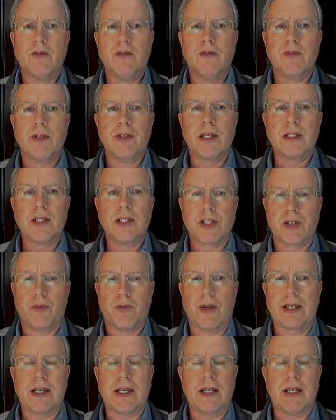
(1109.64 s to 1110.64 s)
it doesn't
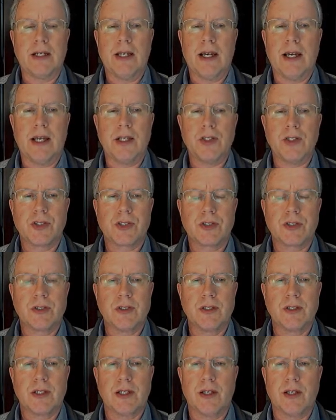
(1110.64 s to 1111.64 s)
recognize
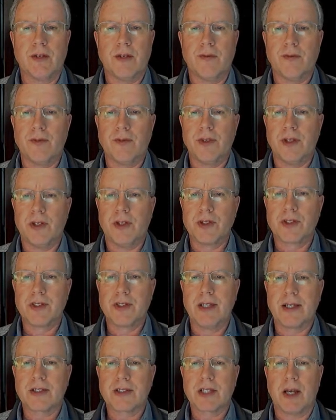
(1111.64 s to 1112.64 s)
those
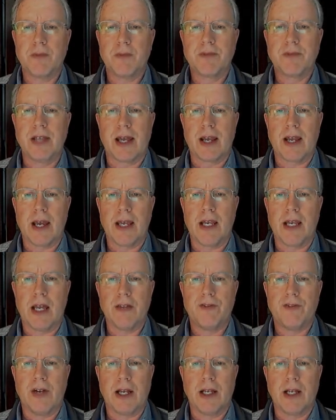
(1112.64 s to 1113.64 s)
desktop.ini
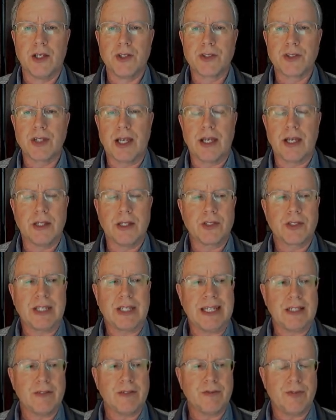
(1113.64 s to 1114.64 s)
files as
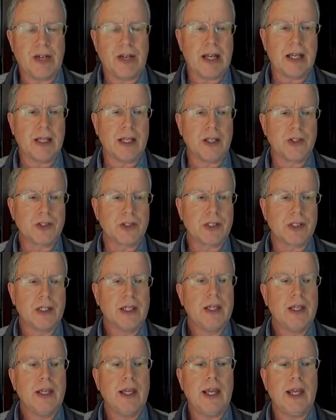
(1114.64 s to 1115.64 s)
hidden files,
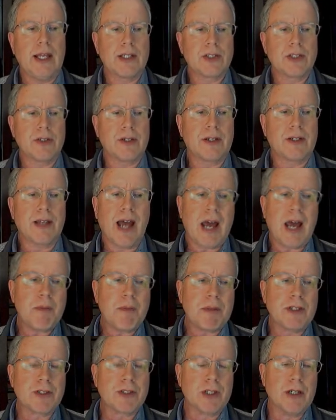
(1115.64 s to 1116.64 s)
and so it
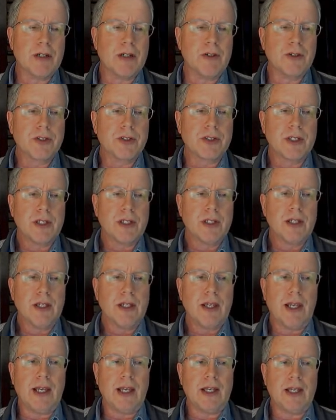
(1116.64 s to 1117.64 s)
copies those,
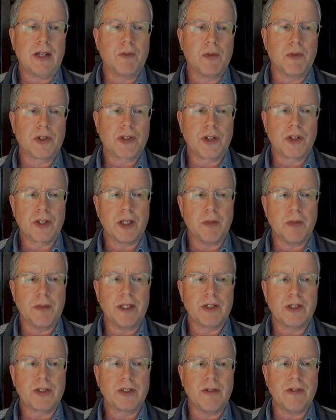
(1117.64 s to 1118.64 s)
and it will turn them
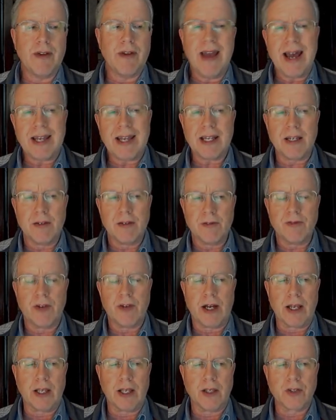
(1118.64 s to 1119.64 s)
into not hidden
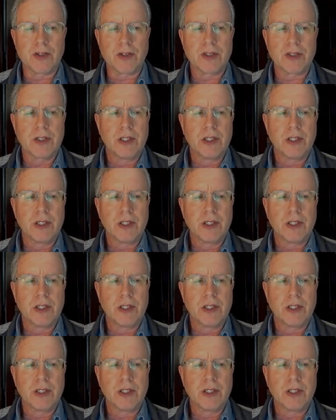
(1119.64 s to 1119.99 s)
files,